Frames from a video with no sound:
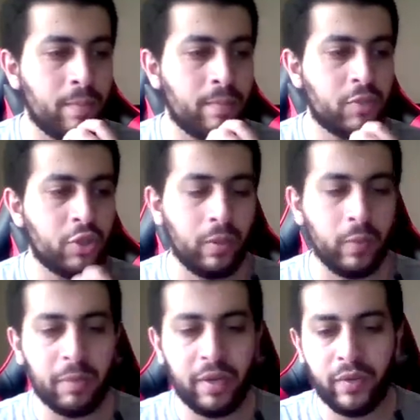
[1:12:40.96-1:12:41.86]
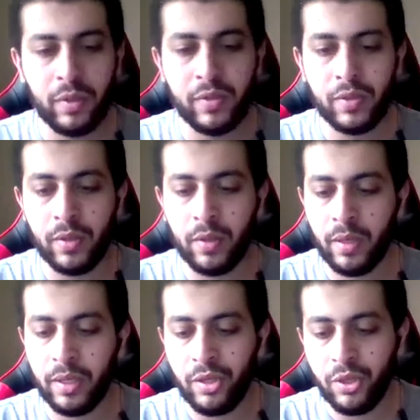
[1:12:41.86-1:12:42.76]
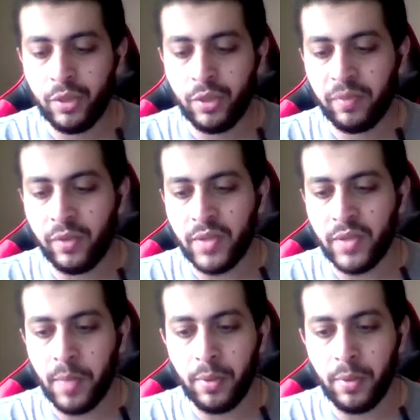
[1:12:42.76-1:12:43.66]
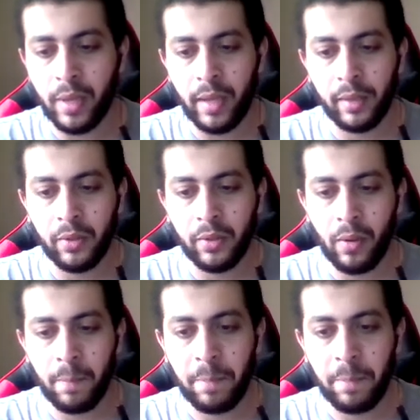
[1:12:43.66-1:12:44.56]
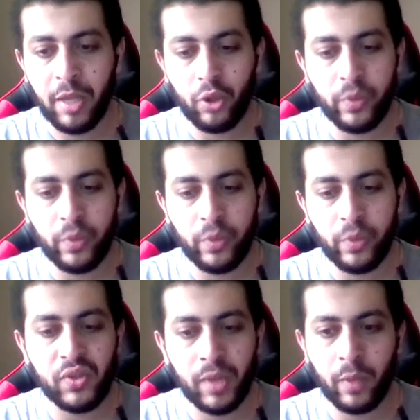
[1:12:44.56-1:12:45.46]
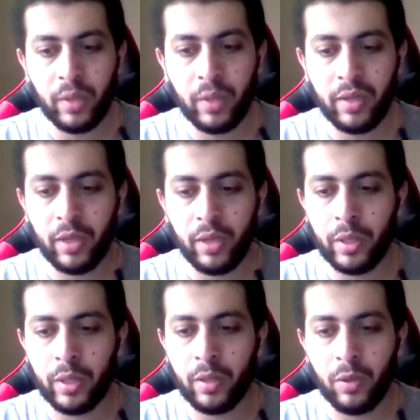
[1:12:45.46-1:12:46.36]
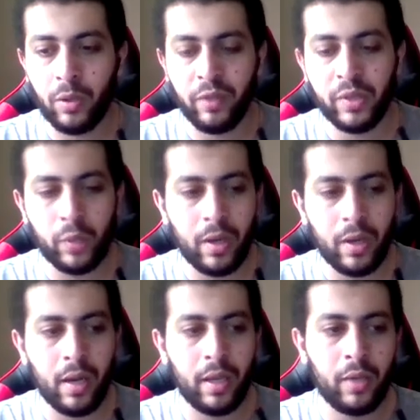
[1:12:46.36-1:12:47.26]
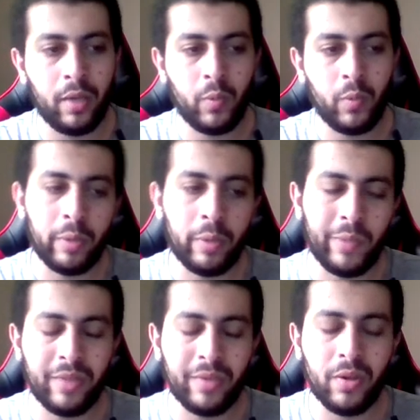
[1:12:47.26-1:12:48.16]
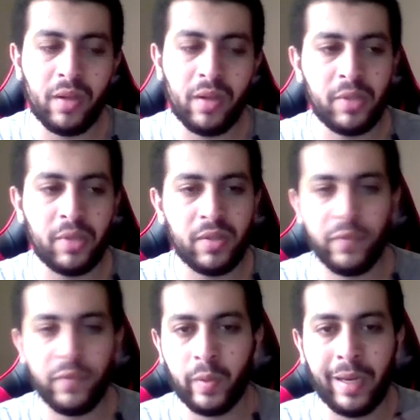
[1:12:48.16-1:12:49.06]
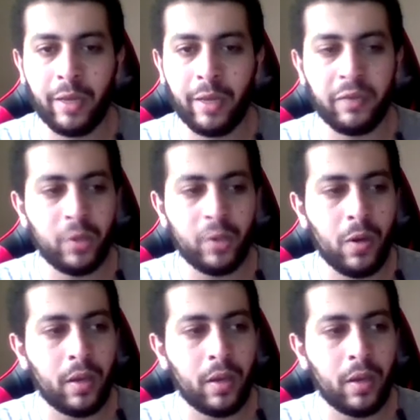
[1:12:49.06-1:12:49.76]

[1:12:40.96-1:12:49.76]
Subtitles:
chill with my friends in Egypt, for example, and there was this night, one night where all of us were high and we weren't really talking about stuff. We ran out of talk,